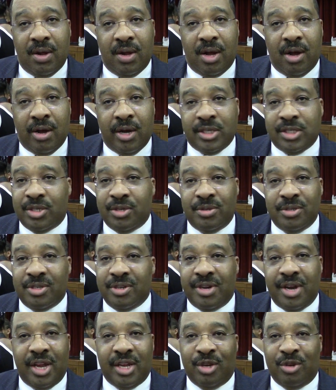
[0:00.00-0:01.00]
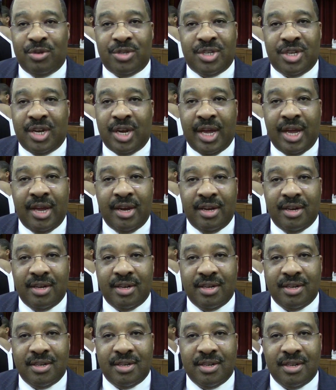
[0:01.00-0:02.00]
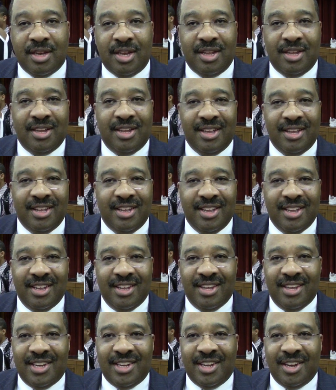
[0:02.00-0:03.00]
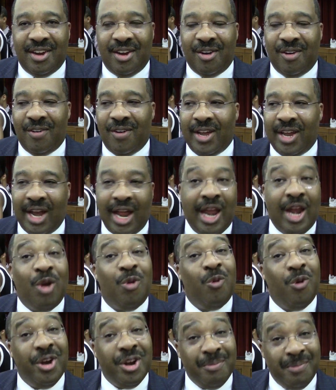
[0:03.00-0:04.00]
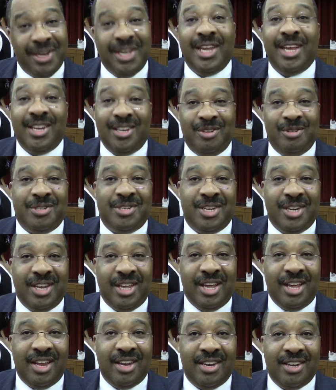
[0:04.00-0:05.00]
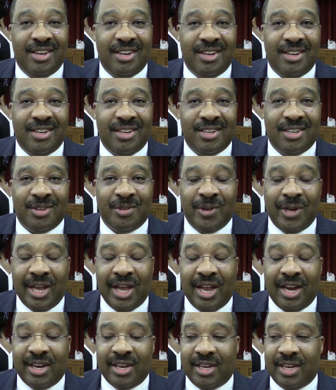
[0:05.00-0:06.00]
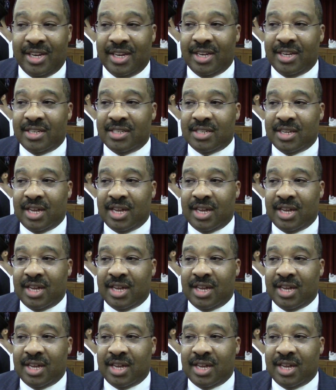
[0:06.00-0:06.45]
Our students are not used to that, and I don't want them to get used to that. The reality is,